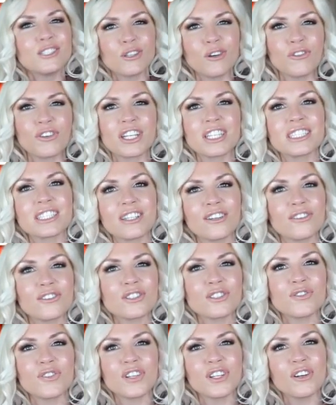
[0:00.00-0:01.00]
don't forget to give
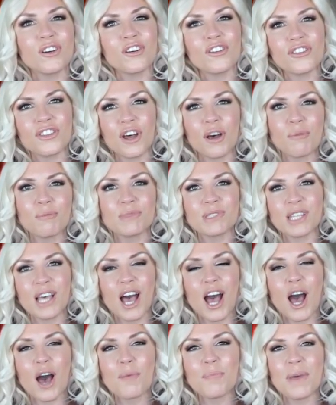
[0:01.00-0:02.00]
this video a thumbs
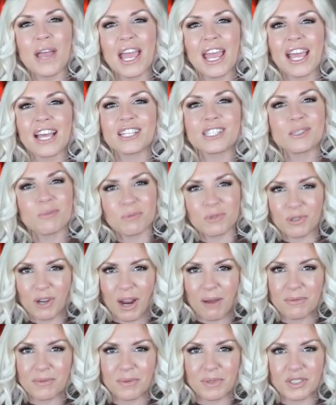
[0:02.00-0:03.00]
up and
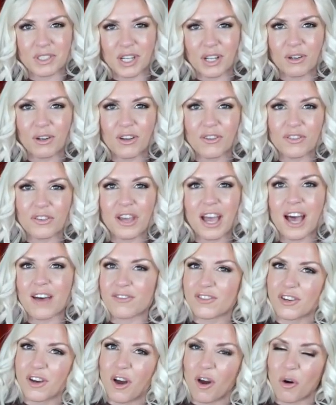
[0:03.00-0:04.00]
subscribe to my channel if you
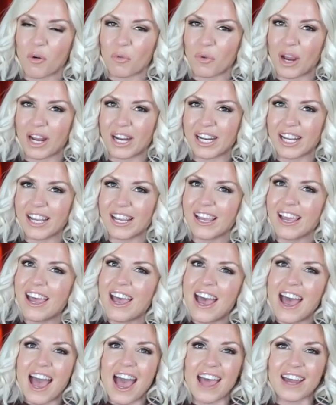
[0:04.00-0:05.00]
haven't already
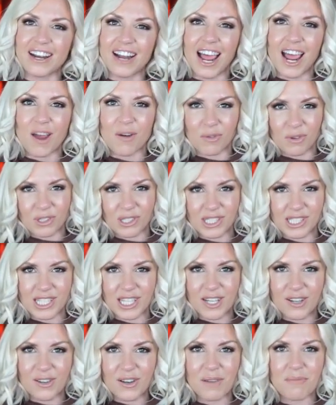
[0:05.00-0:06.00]
and I will see
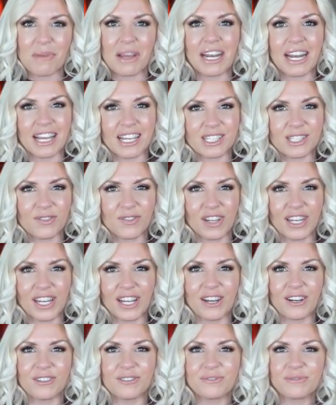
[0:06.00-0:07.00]
you in my next
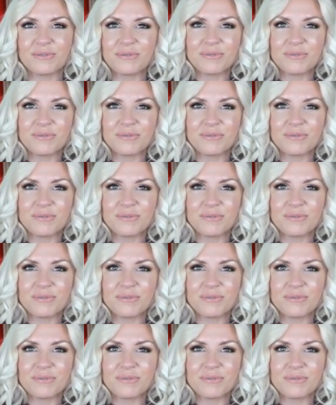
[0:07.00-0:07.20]
video